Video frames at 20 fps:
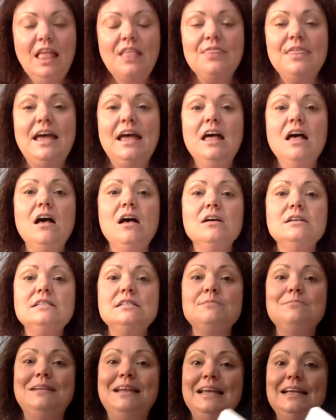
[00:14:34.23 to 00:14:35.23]
There are
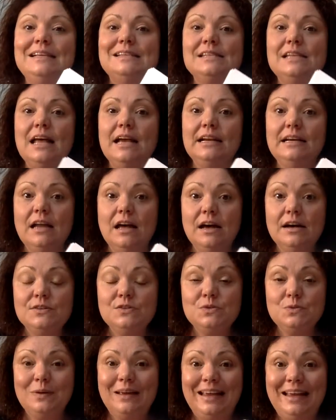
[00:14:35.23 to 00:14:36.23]
some links like
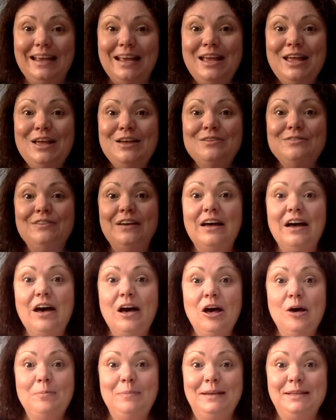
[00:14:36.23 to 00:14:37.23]
last week for
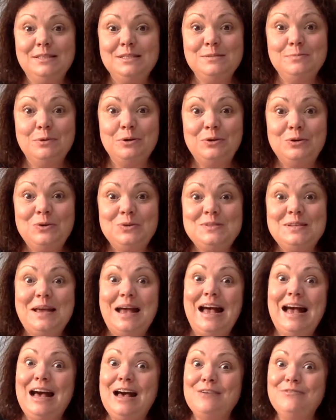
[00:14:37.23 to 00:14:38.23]
RB Sport, so
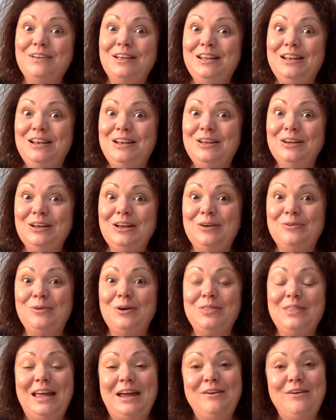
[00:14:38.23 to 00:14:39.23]
have a look at
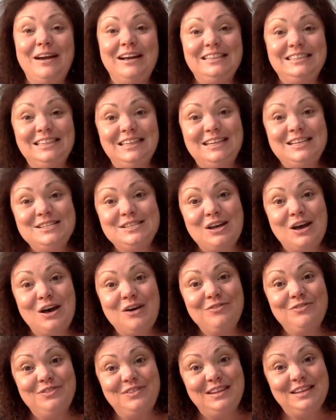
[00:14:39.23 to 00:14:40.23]
what their ideas
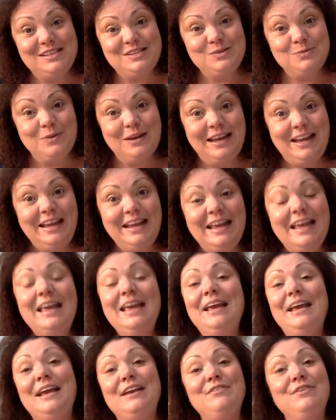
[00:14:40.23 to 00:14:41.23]
are for this week
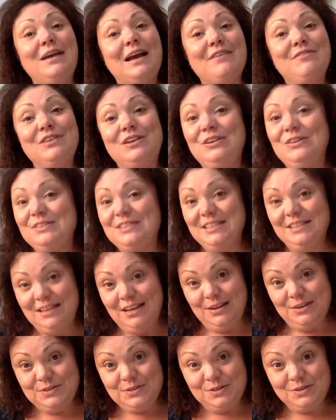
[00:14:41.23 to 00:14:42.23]
if you haven't looked at
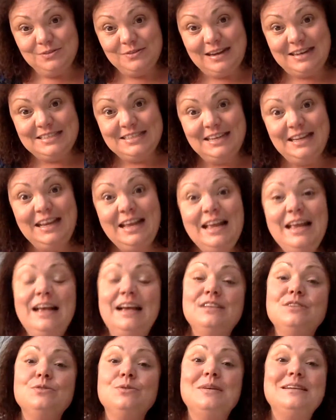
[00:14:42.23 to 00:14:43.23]
those already.
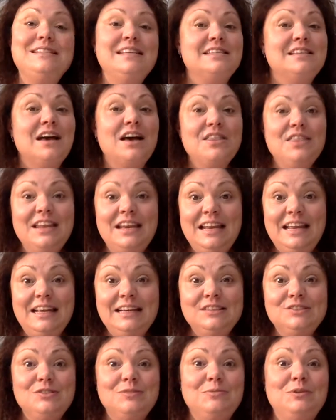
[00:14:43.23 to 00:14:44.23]
As always, there's other
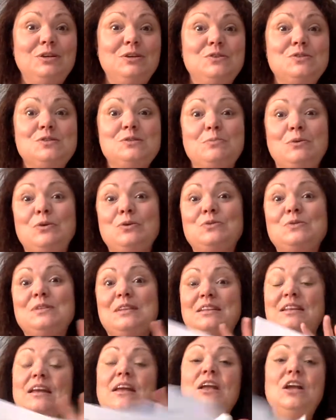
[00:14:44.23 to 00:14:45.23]
links from Youth Sports
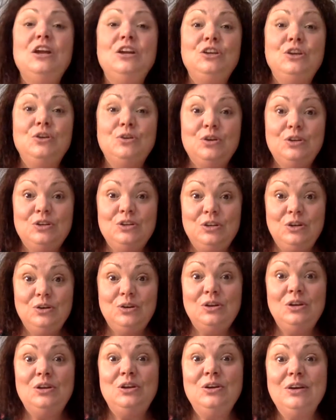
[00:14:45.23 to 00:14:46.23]
that you can
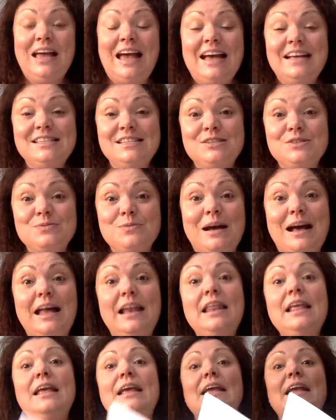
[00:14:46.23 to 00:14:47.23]
look at as well.